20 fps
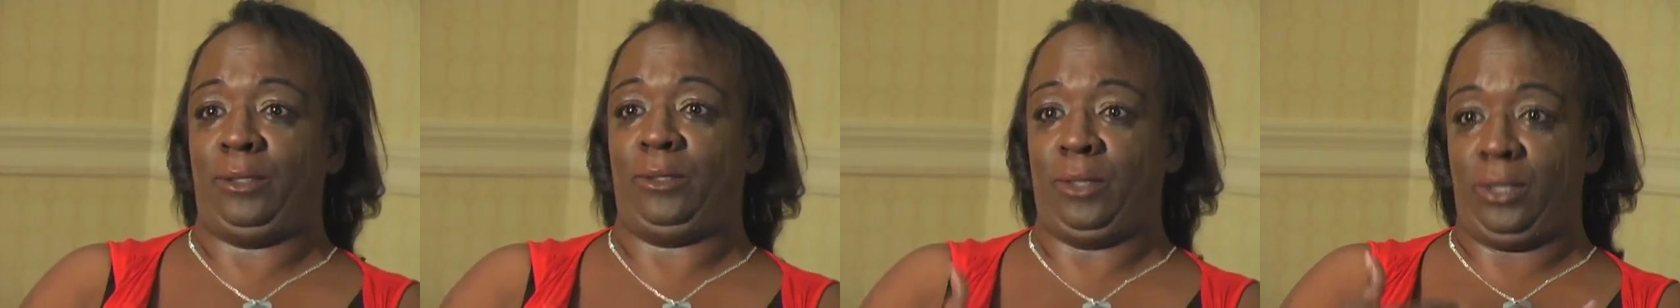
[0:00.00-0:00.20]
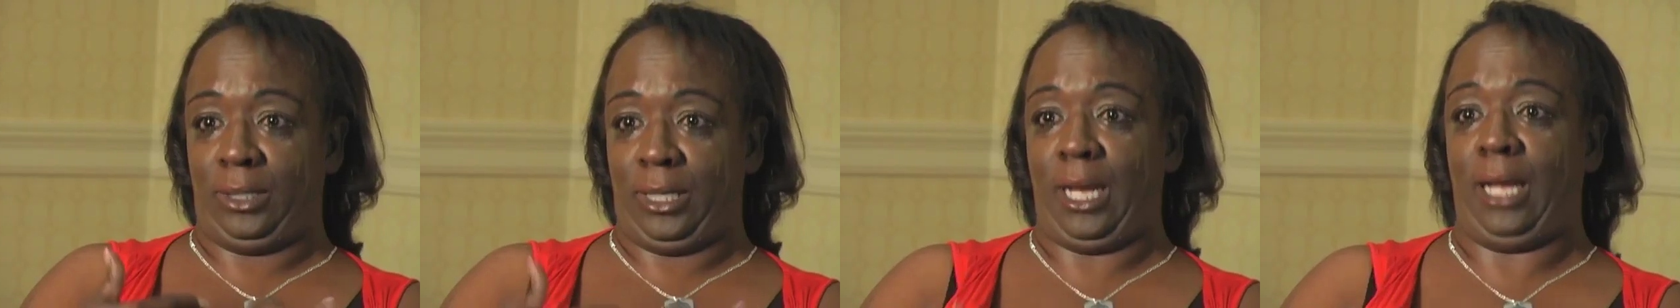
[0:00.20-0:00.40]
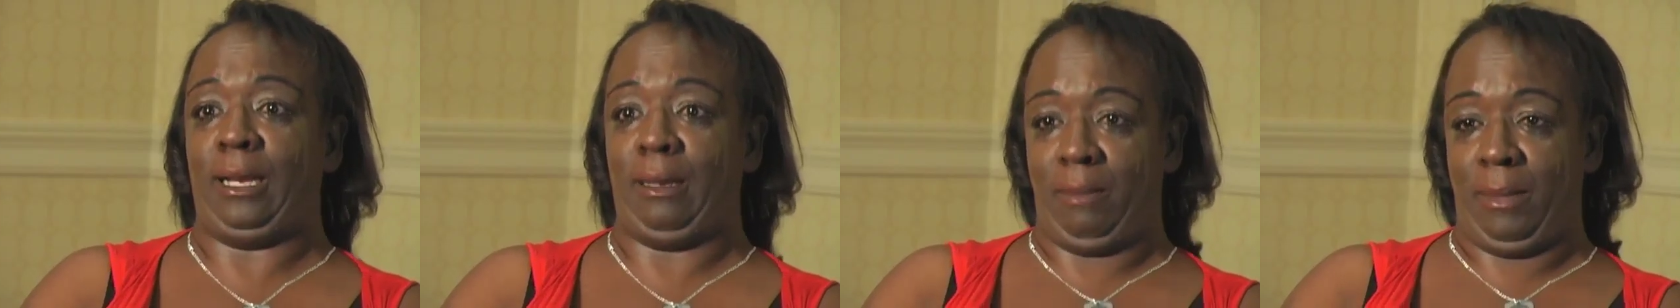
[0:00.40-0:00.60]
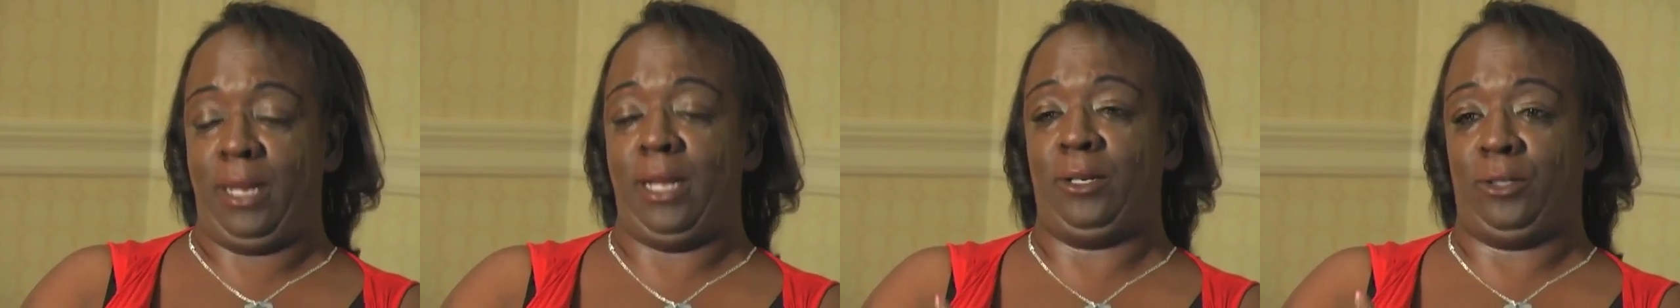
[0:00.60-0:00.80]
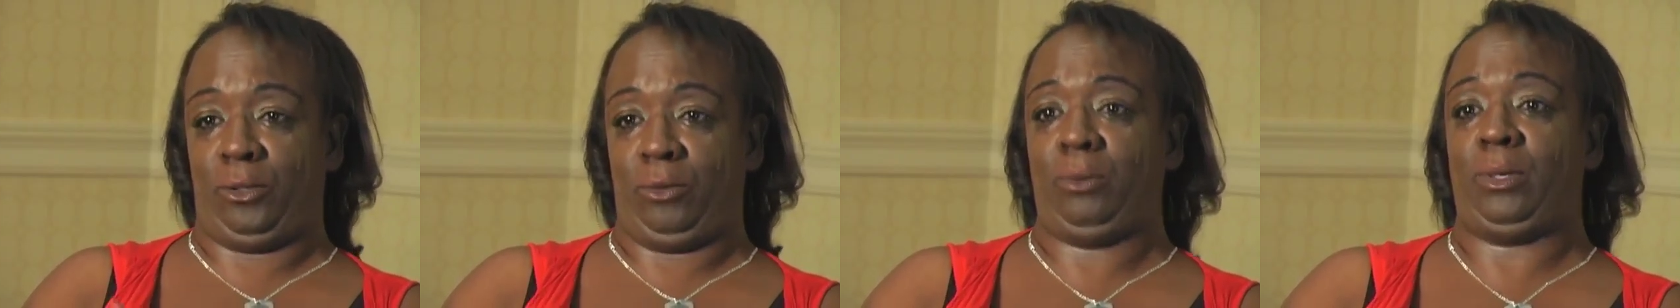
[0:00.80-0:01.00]
you're telling me
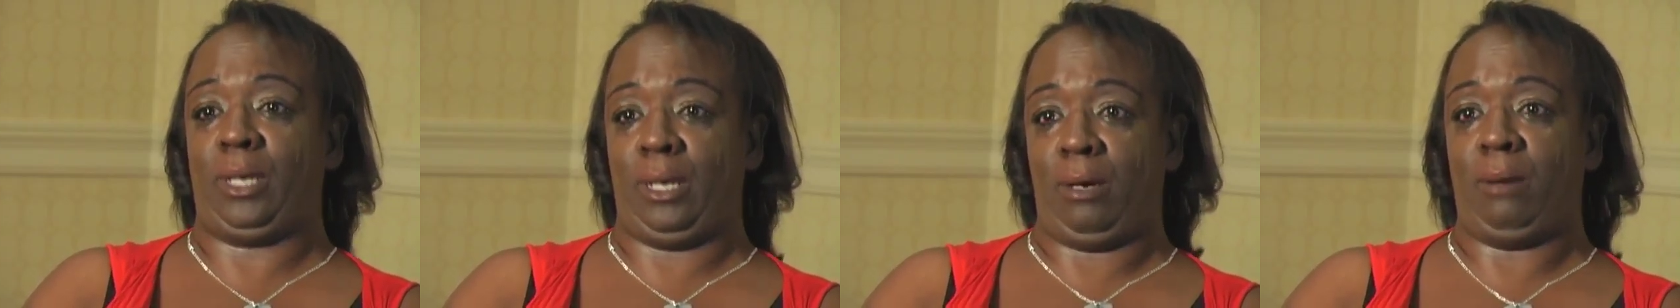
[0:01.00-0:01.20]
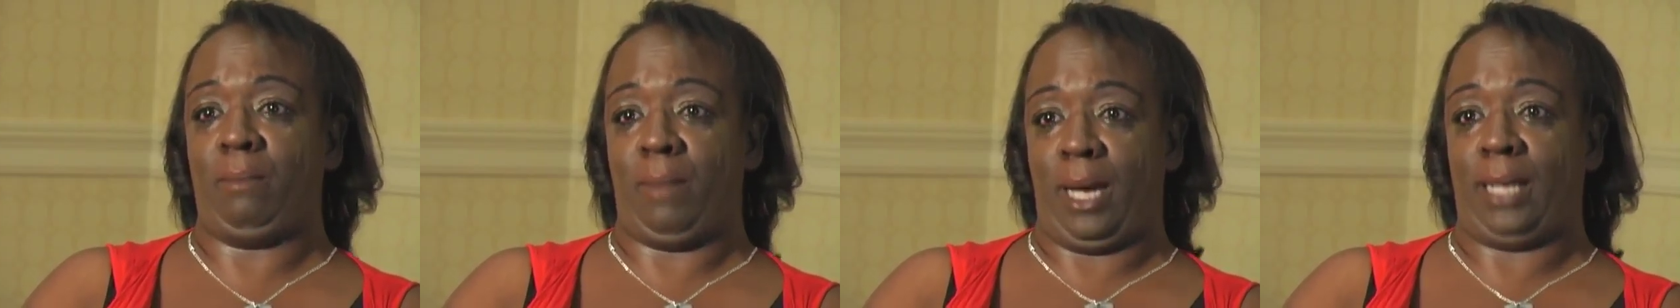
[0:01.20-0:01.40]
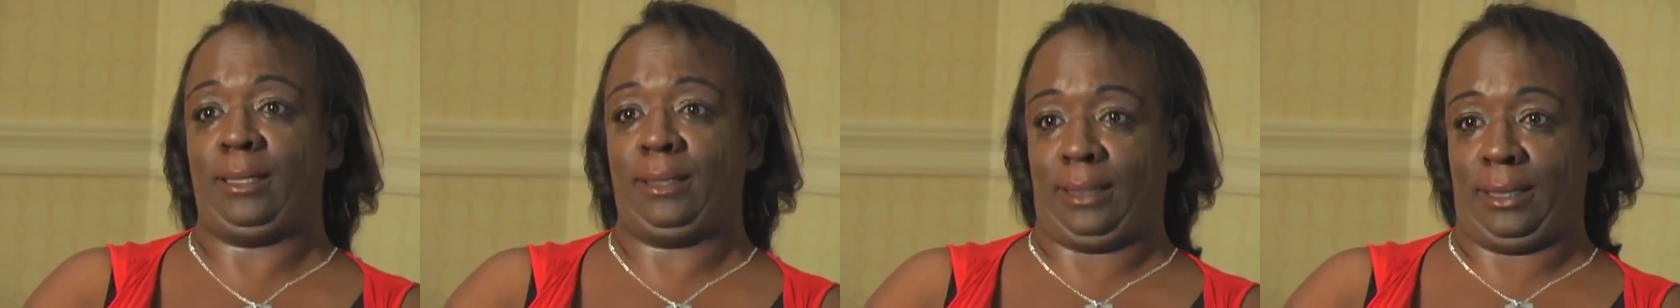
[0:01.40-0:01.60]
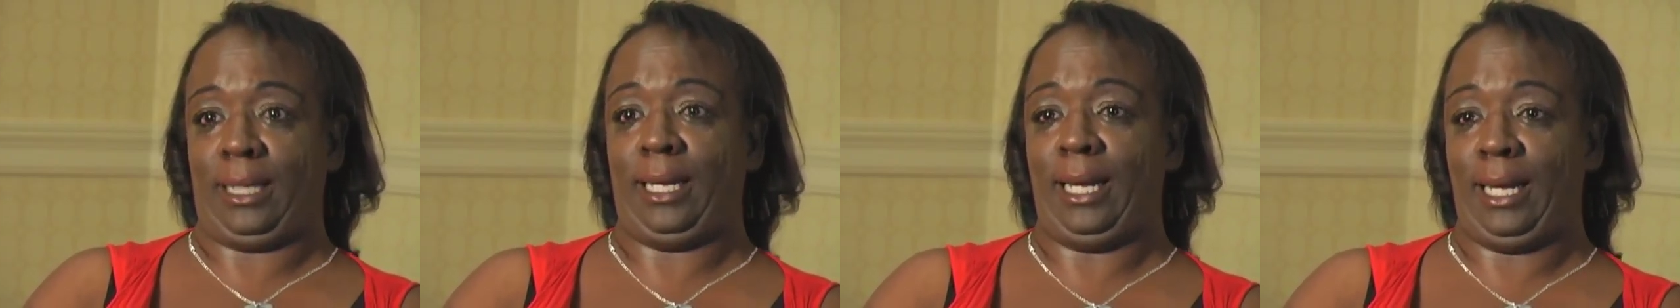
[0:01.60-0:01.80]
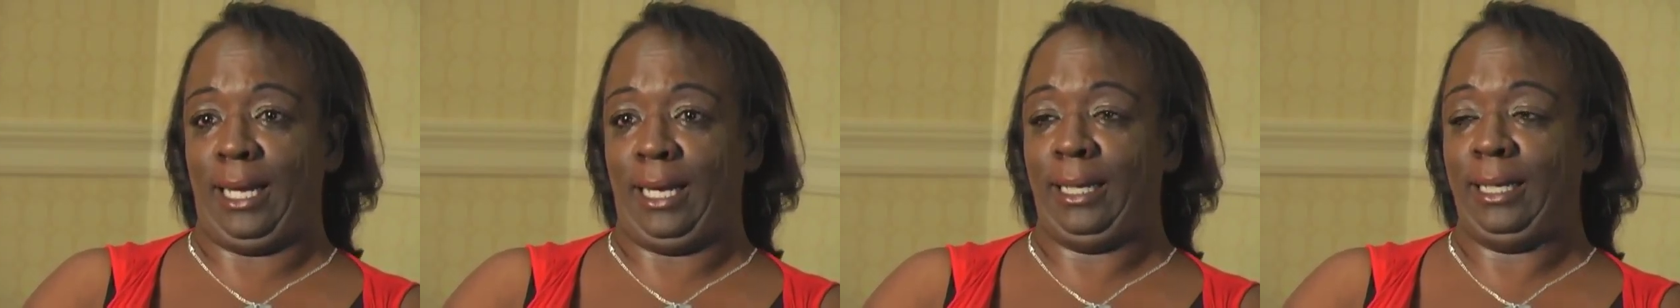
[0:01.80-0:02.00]
that you killed my
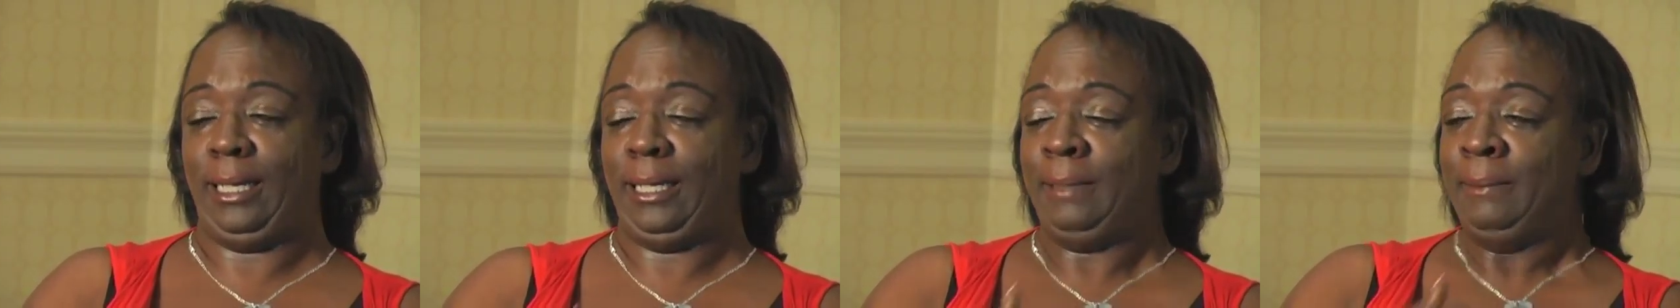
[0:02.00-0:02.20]
son.